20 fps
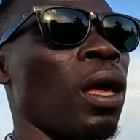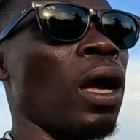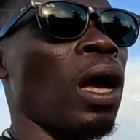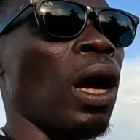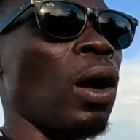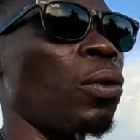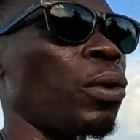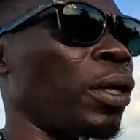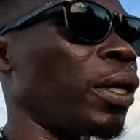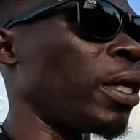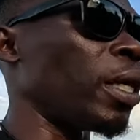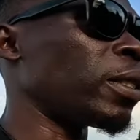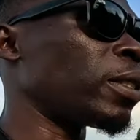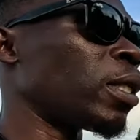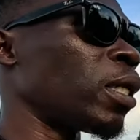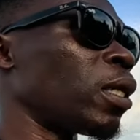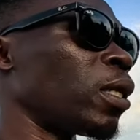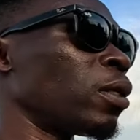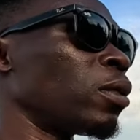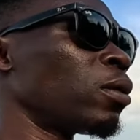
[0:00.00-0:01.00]
I will get
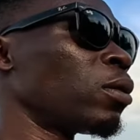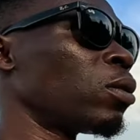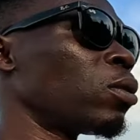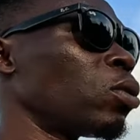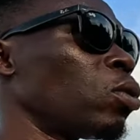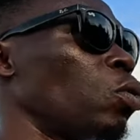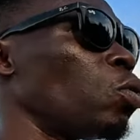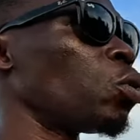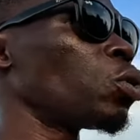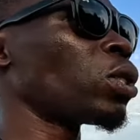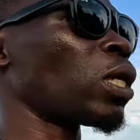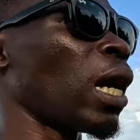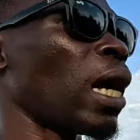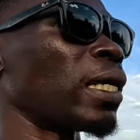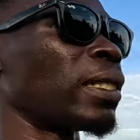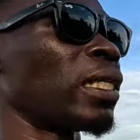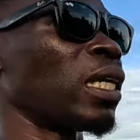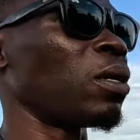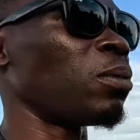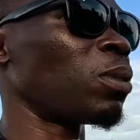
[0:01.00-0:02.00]
her those
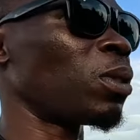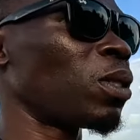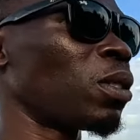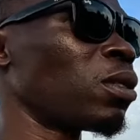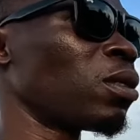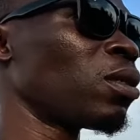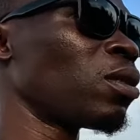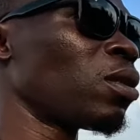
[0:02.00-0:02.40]
items.